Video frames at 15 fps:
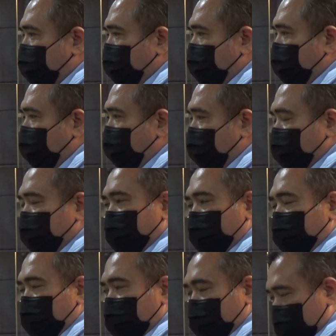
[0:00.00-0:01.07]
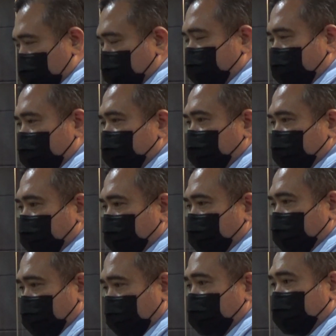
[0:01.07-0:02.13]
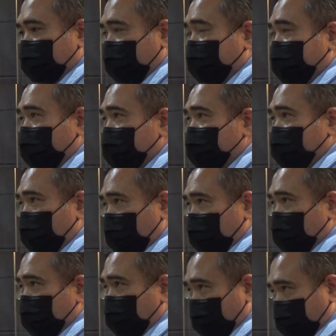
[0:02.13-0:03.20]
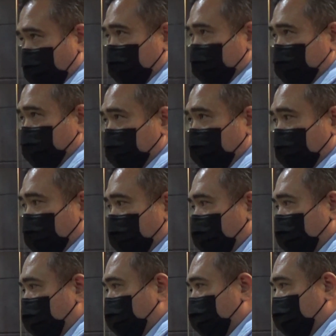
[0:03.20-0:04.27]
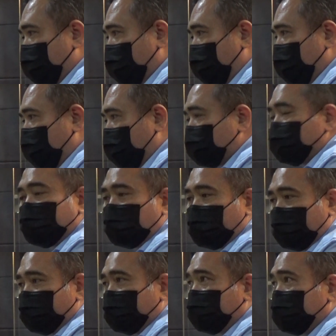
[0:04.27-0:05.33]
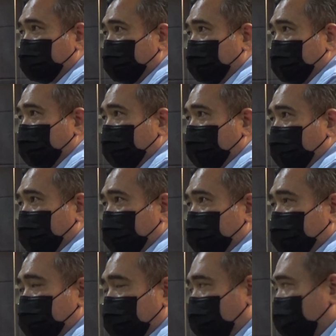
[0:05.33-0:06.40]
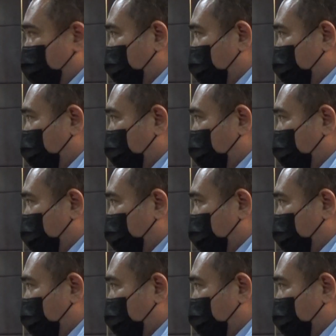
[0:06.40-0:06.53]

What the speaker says: he has expressed his personal preference. He wanted to focus on the national level. He's